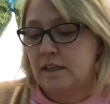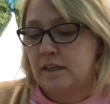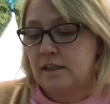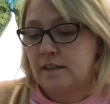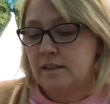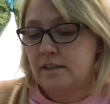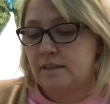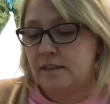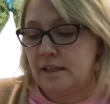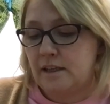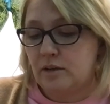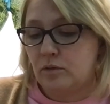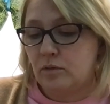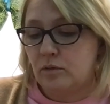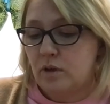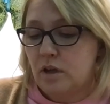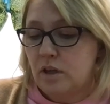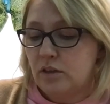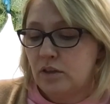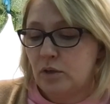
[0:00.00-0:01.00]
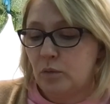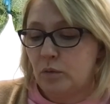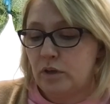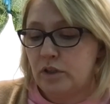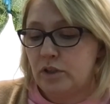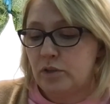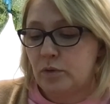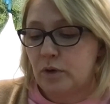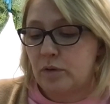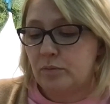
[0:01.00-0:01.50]
Still, the
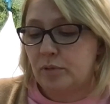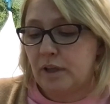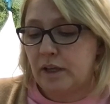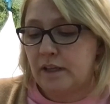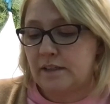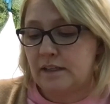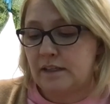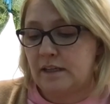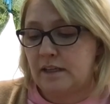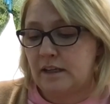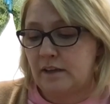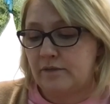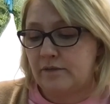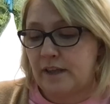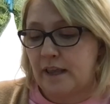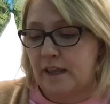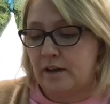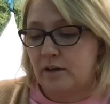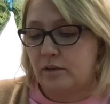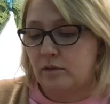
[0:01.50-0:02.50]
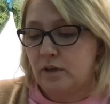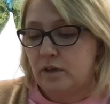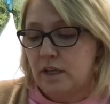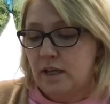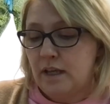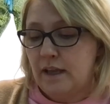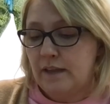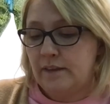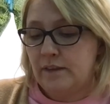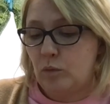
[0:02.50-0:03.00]
woods were unpleasant enough now,
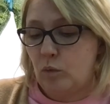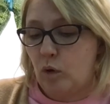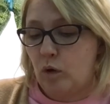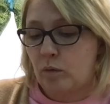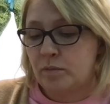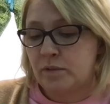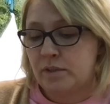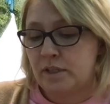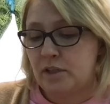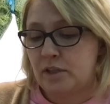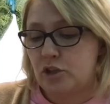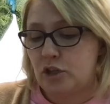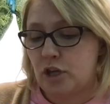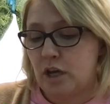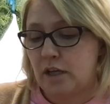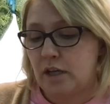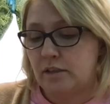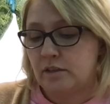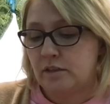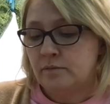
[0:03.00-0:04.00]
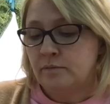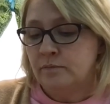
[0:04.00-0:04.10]
and the warm sunshine.